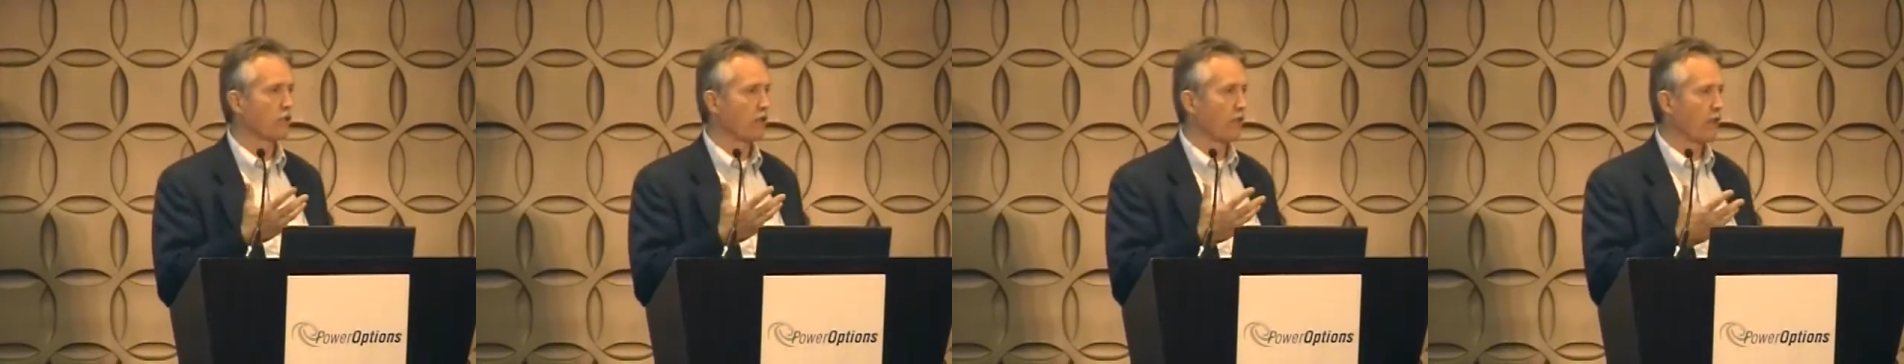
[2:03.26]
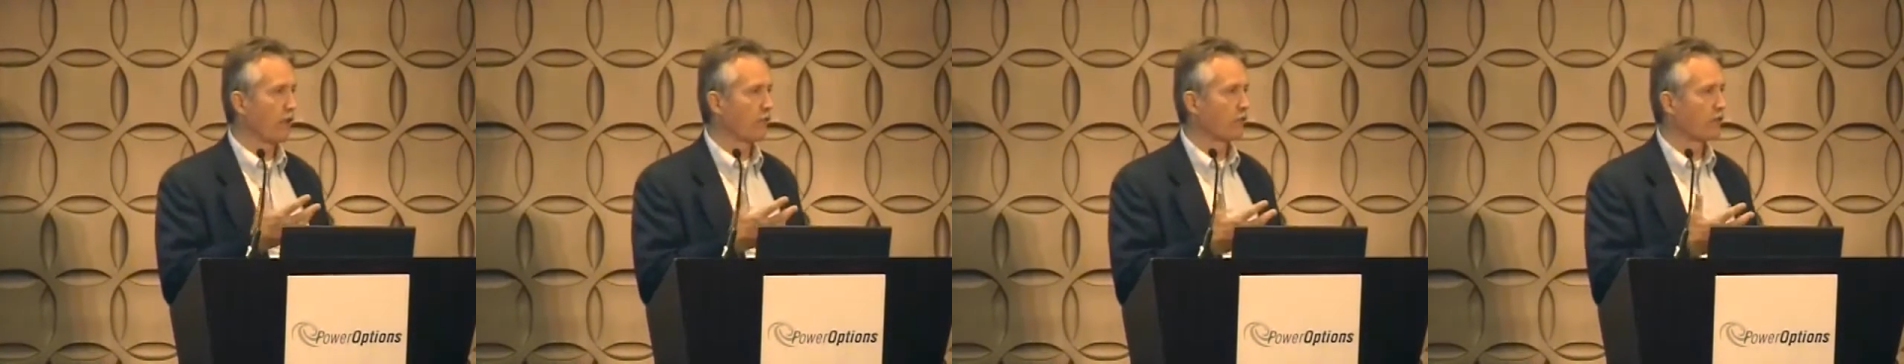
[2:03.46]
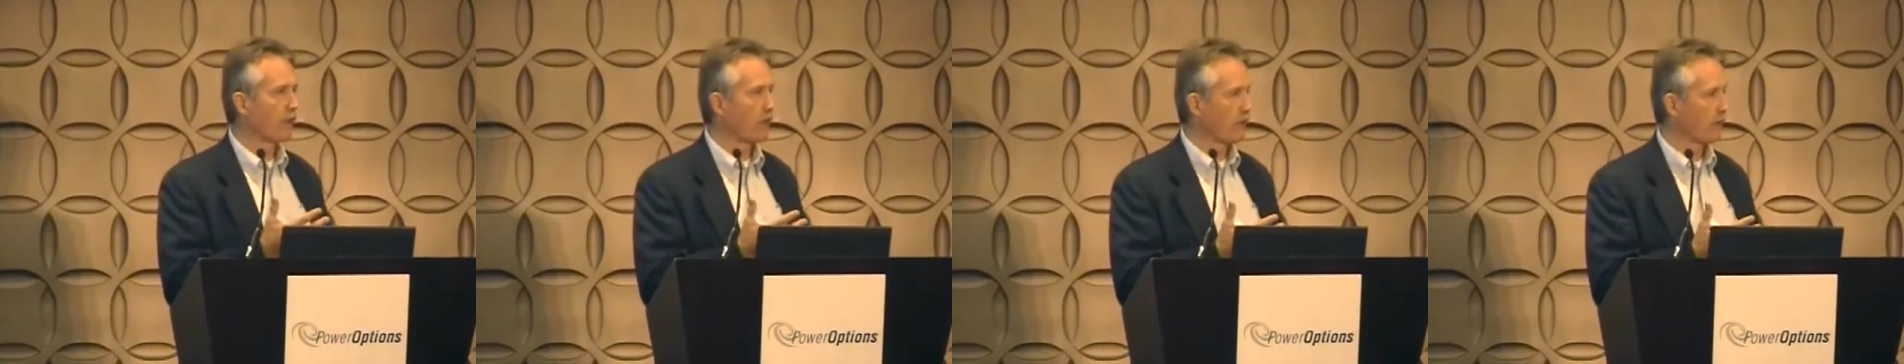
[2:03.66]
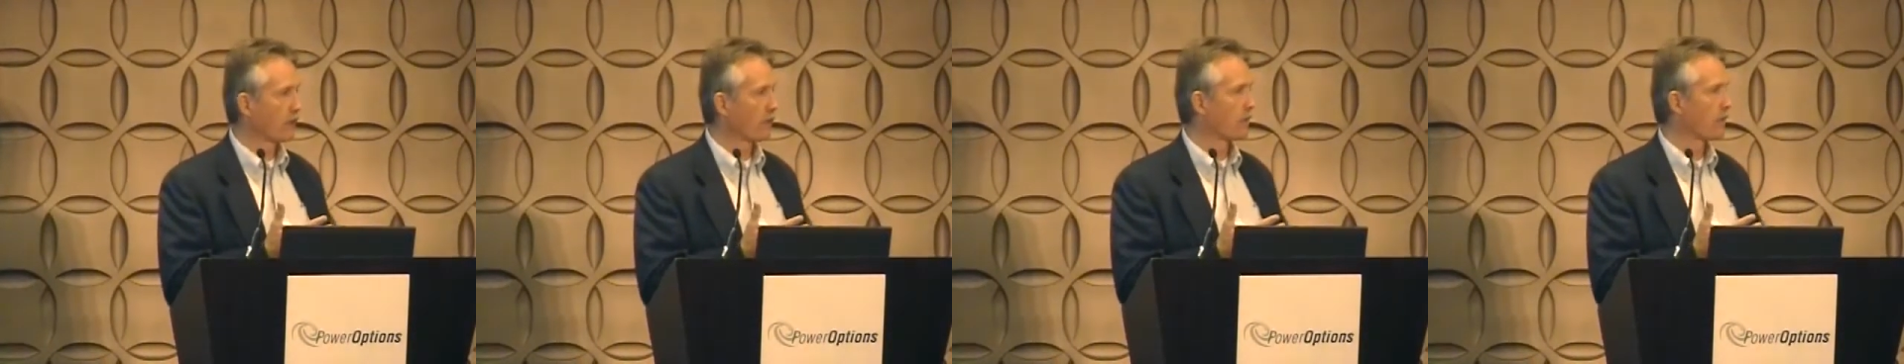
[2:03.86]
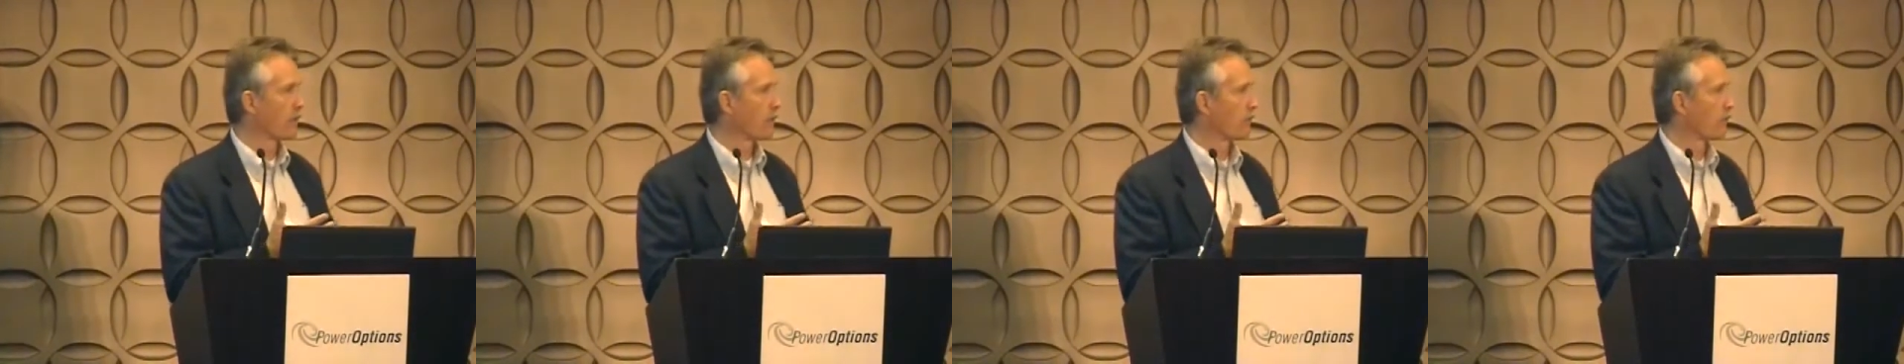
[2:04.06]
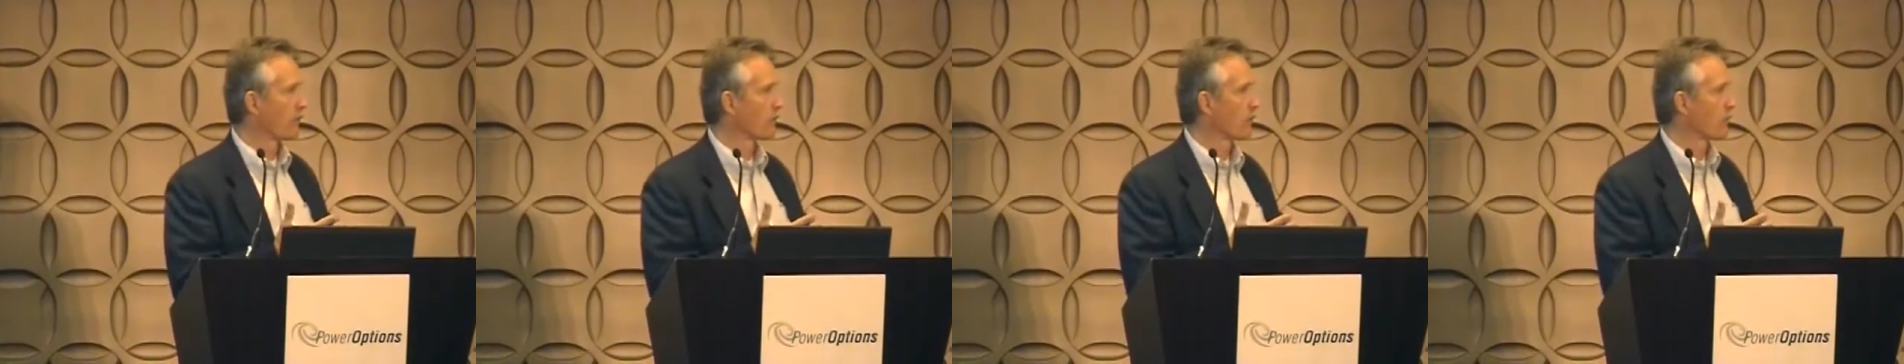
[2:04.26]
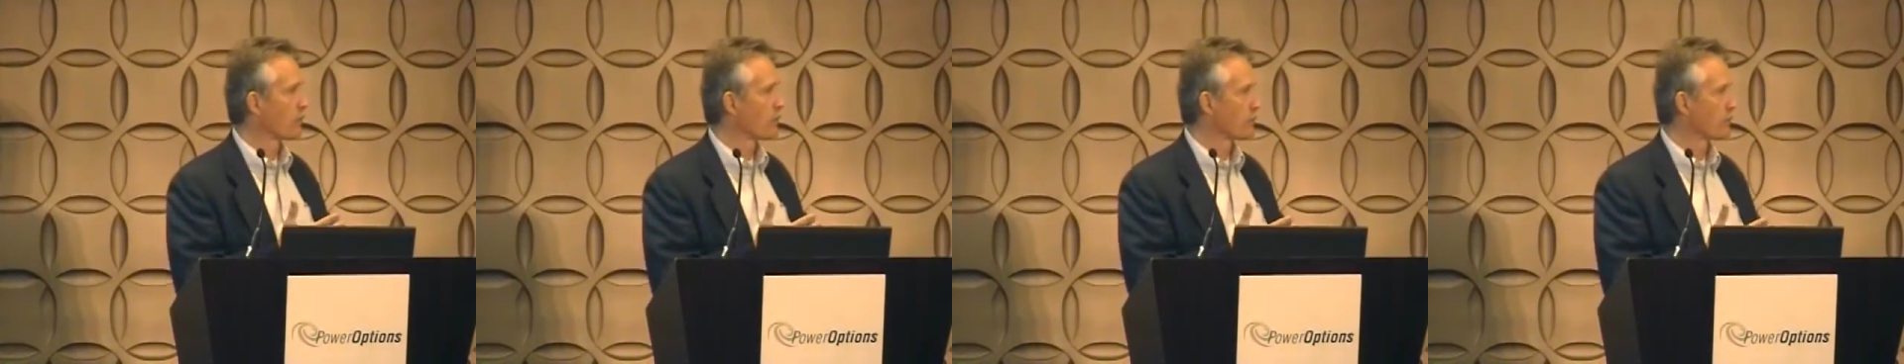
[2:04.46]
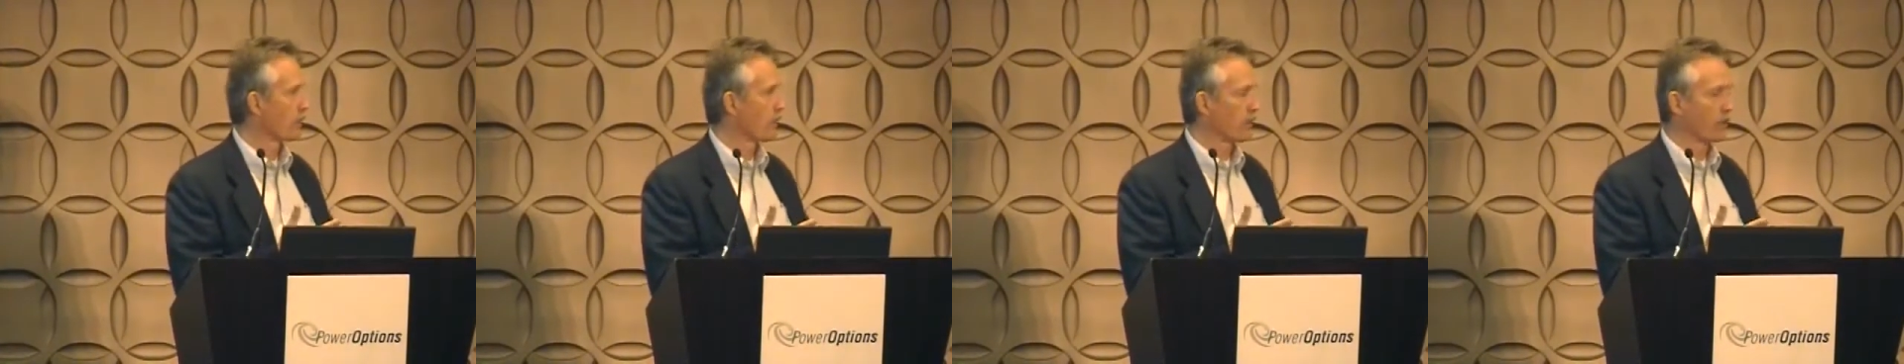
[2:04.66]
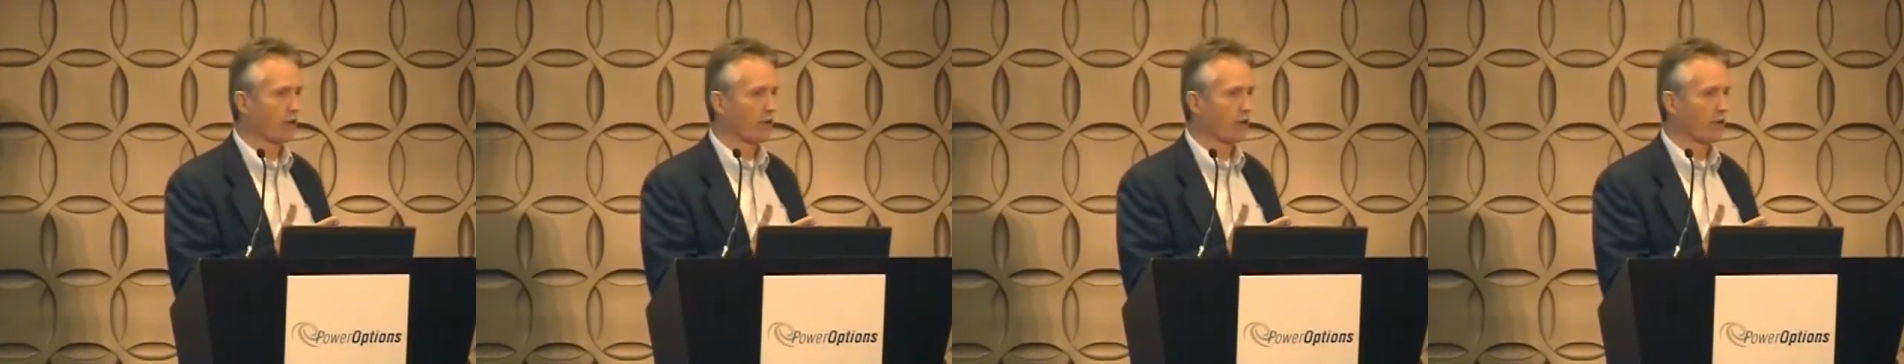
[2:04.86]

they have catalytic converters that